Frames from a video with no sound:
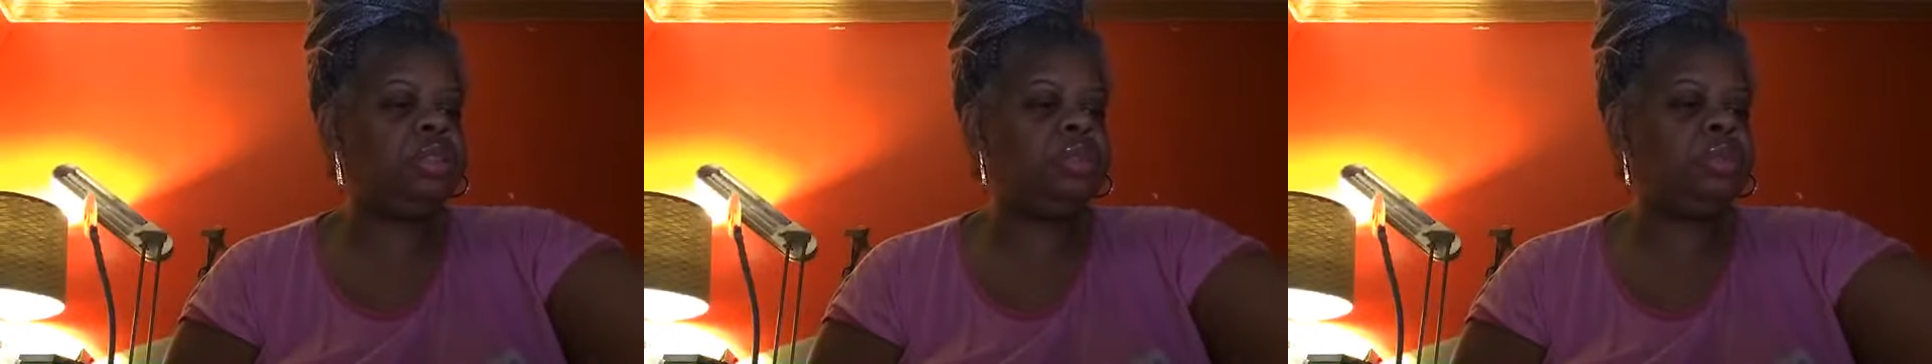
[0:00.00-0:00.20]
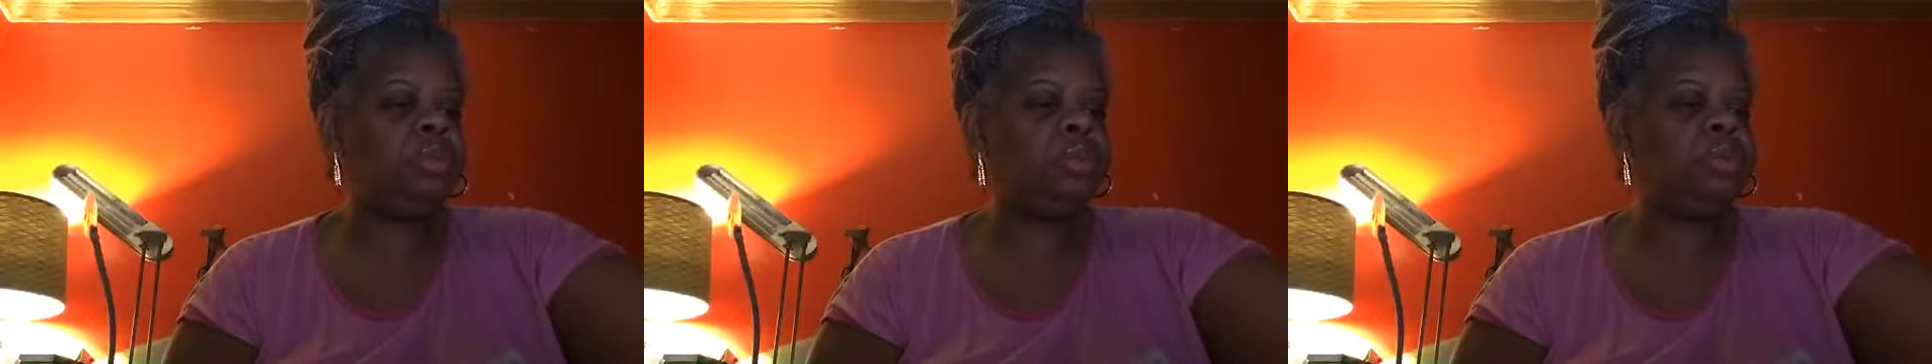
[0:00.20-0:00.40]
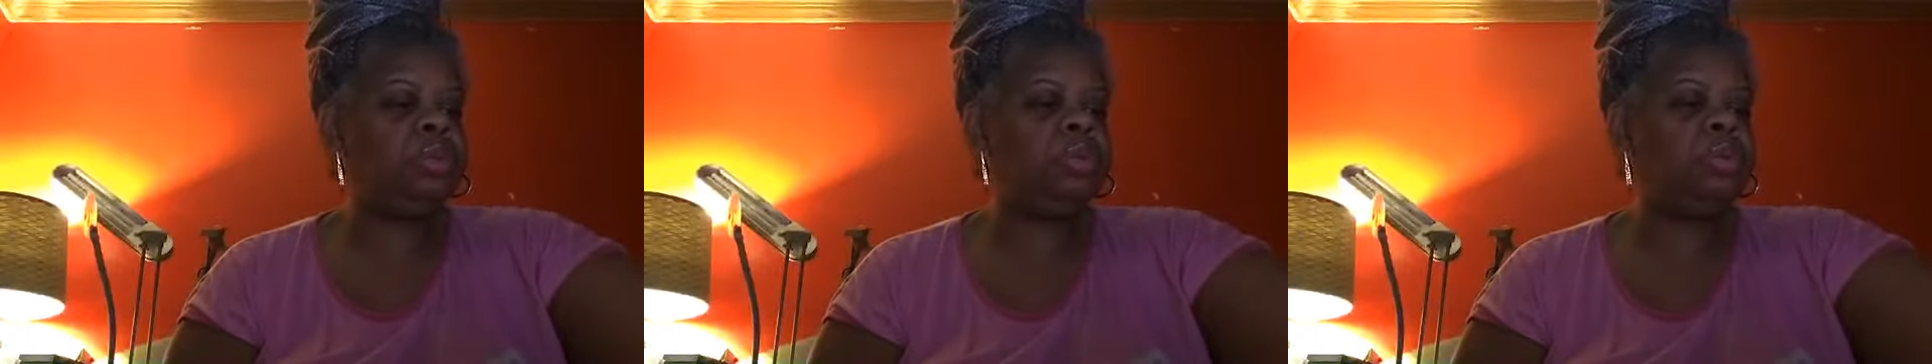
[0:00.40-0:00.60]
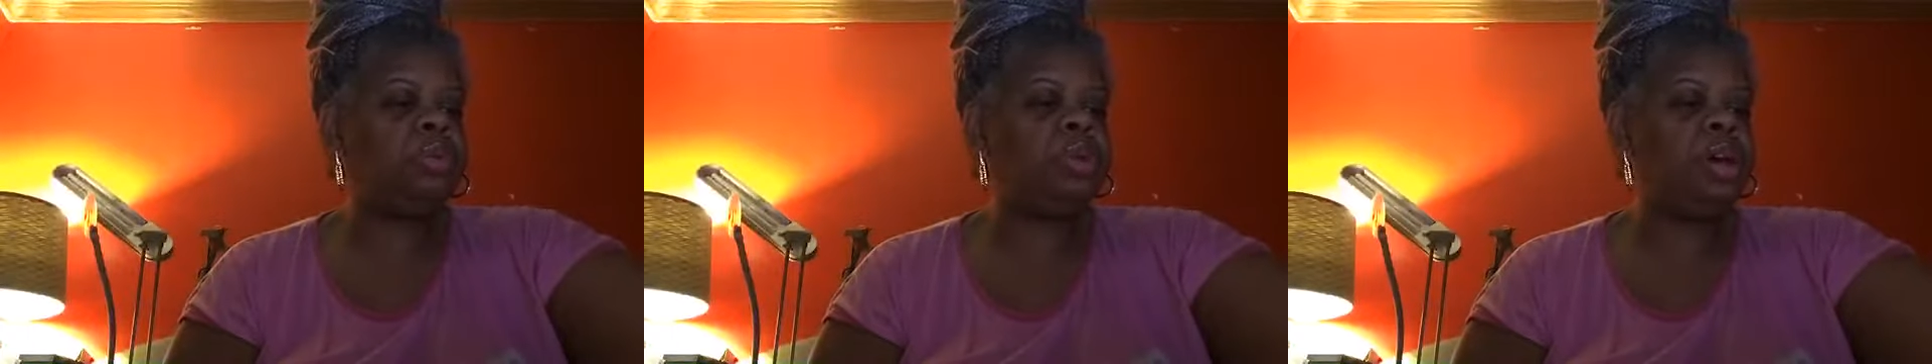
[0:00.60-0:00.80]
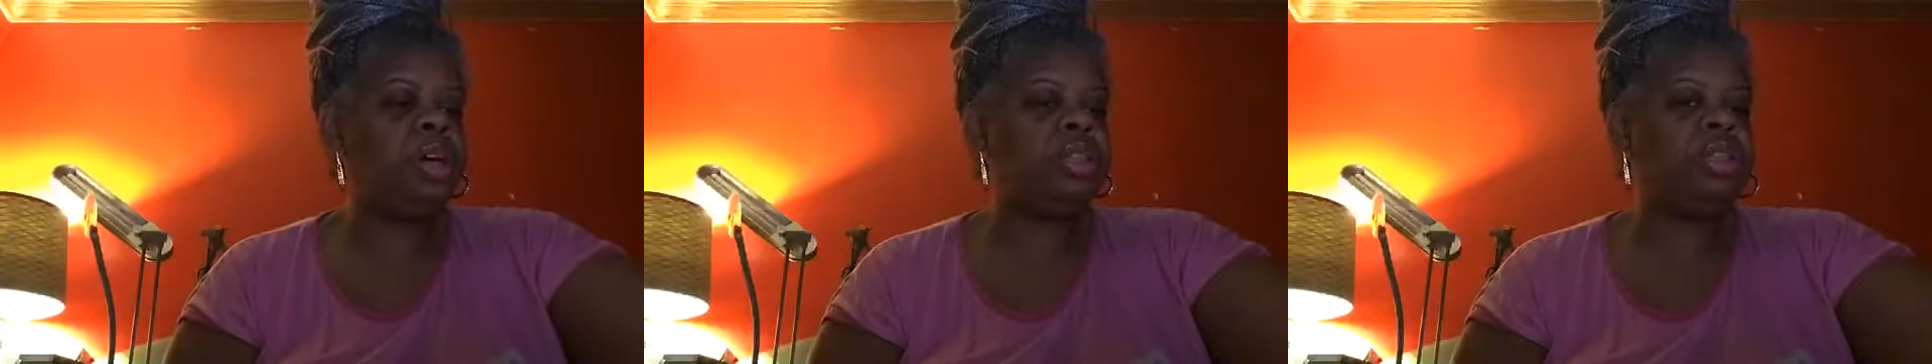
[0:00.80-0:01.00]
Who's
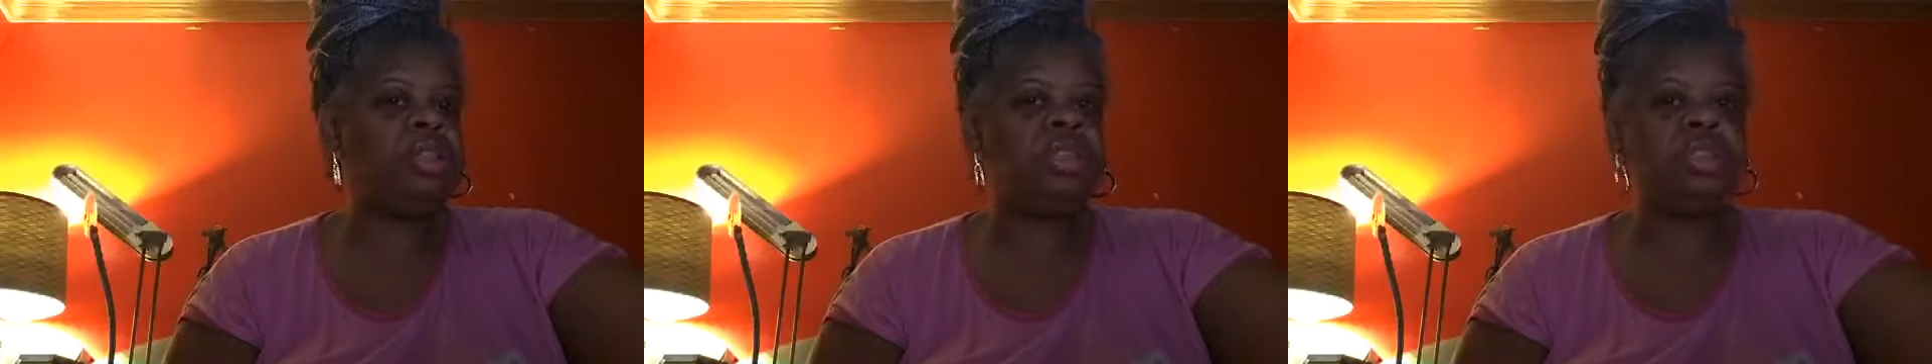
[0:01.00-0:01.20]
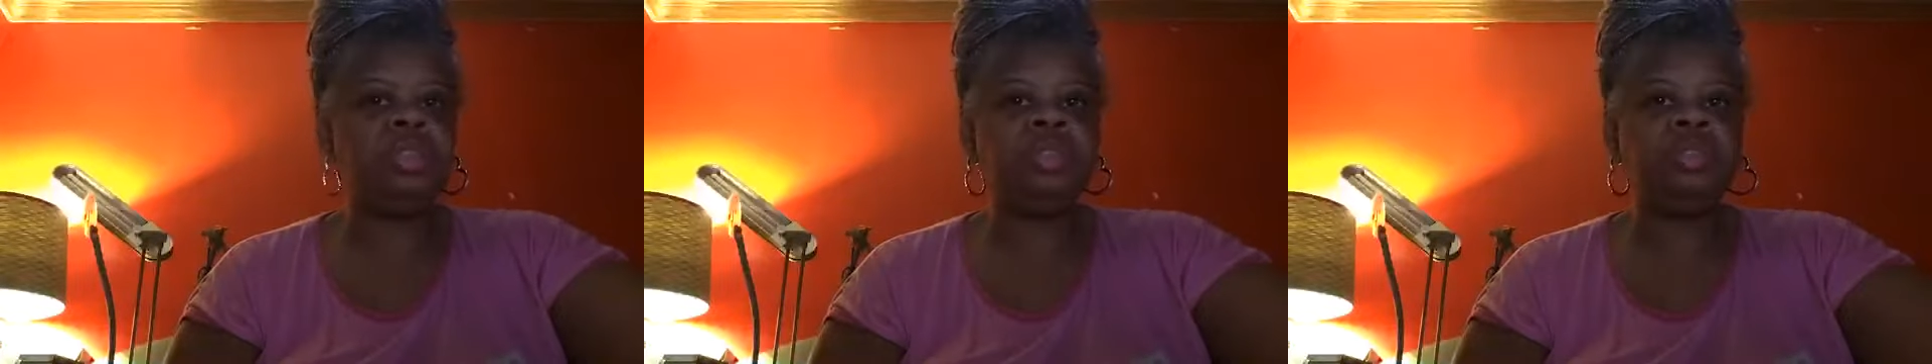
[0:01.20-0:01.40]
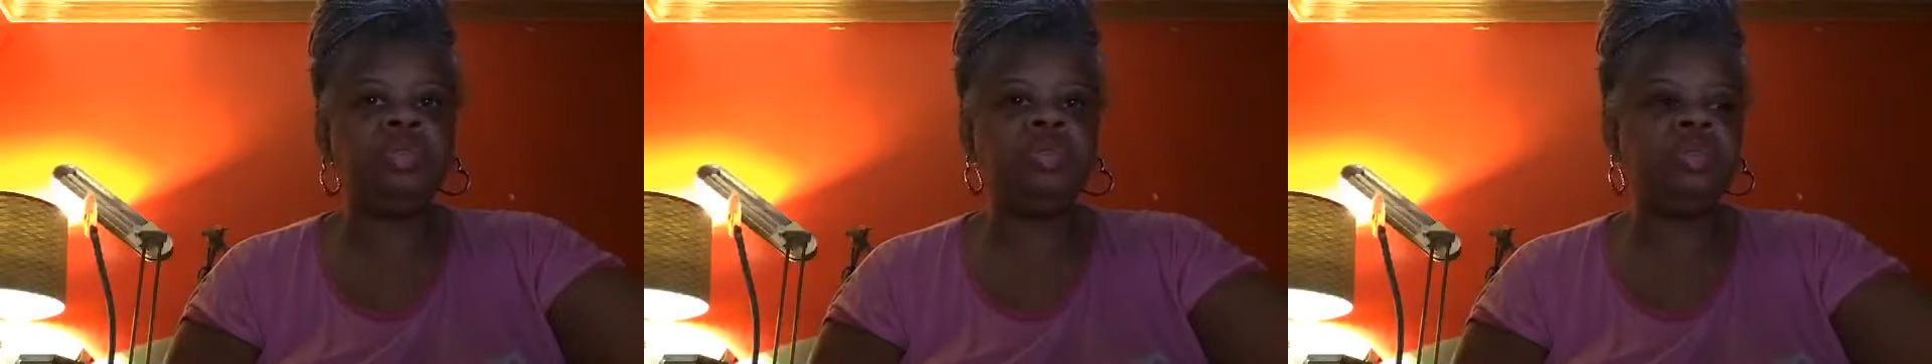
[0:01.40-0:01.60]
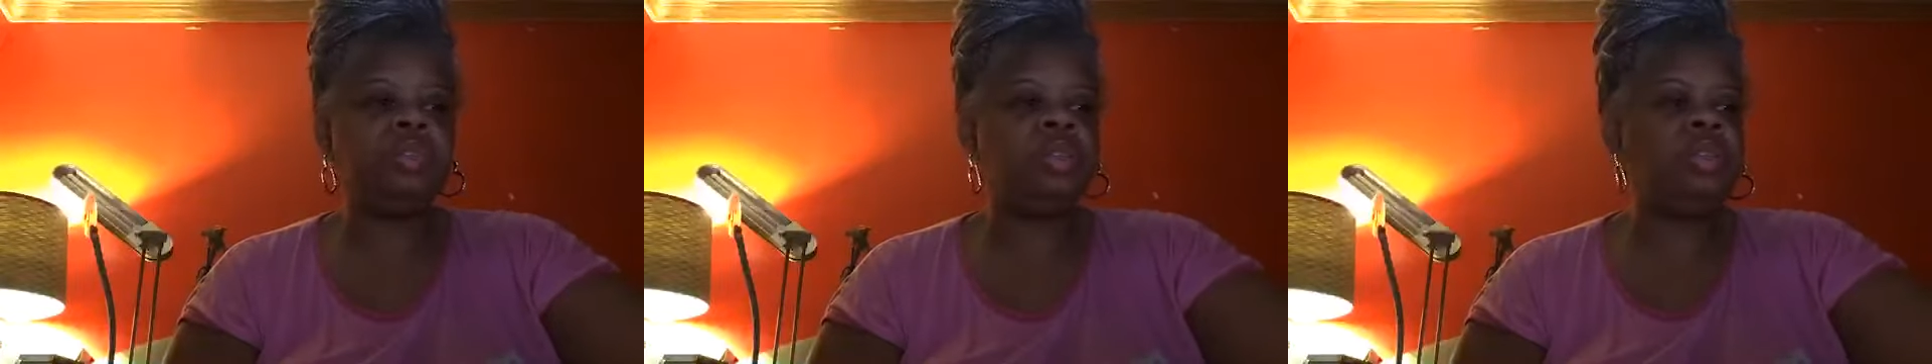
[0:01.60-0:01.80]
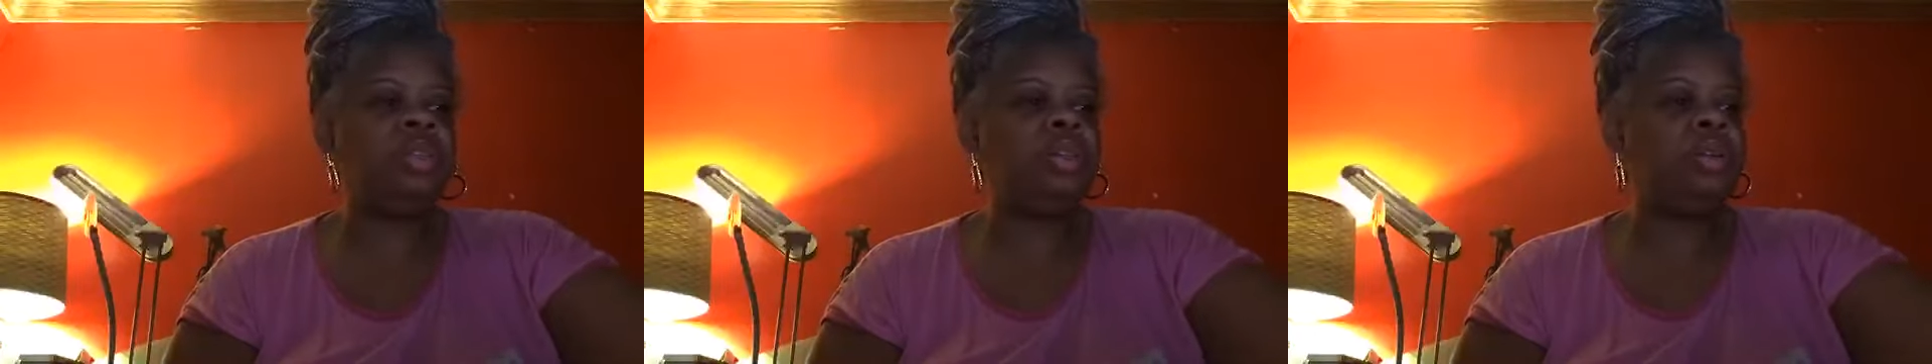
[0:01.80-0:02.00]
watching?
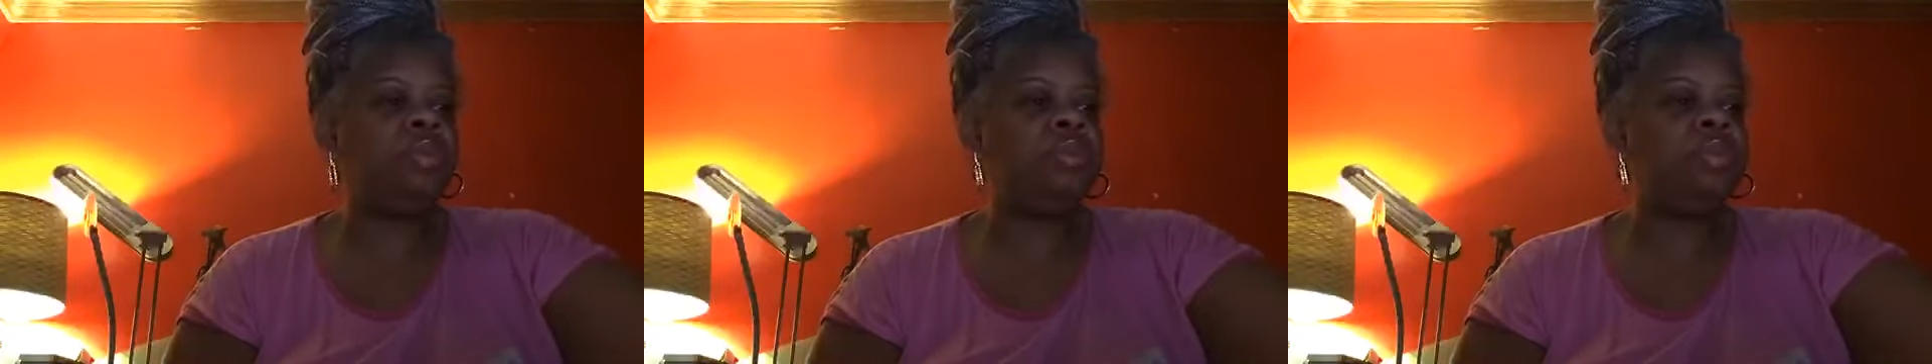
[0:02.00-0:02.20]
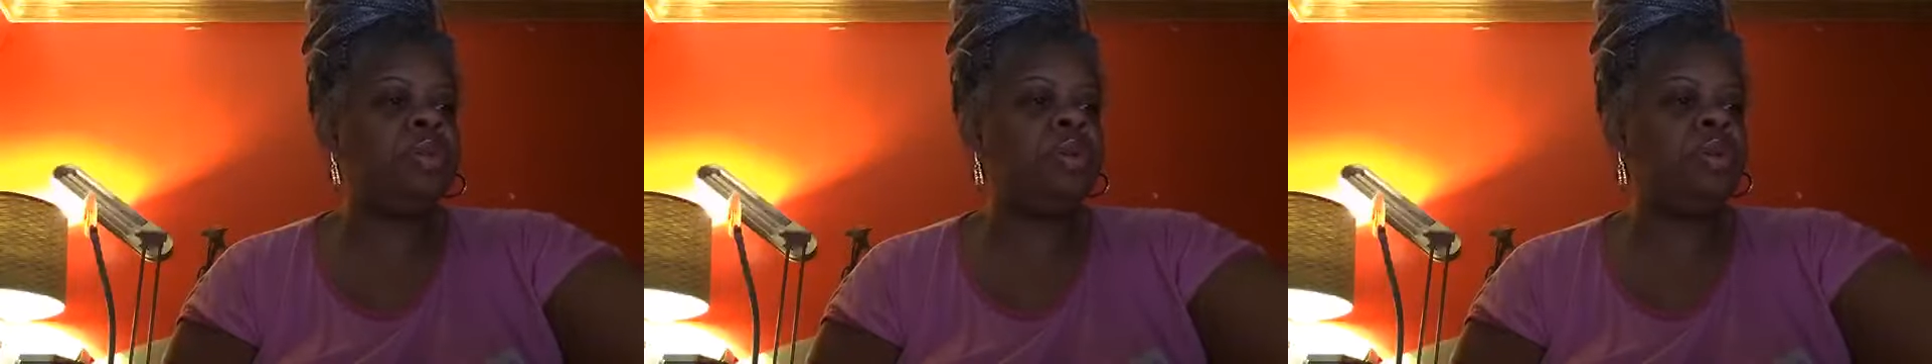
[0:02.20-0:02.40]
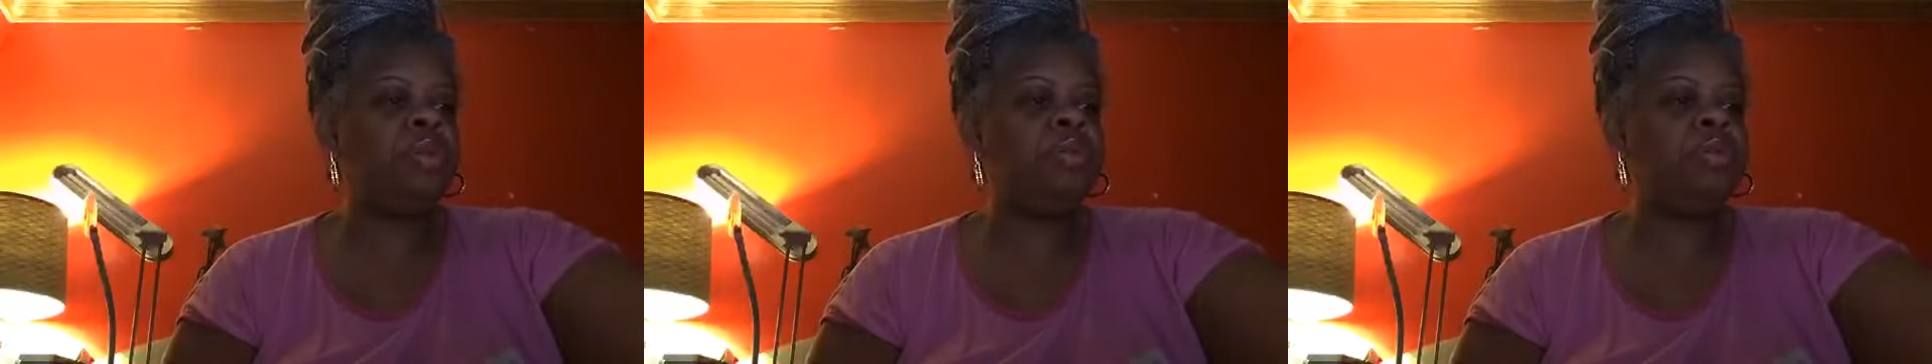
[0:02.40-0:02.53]
Welcome,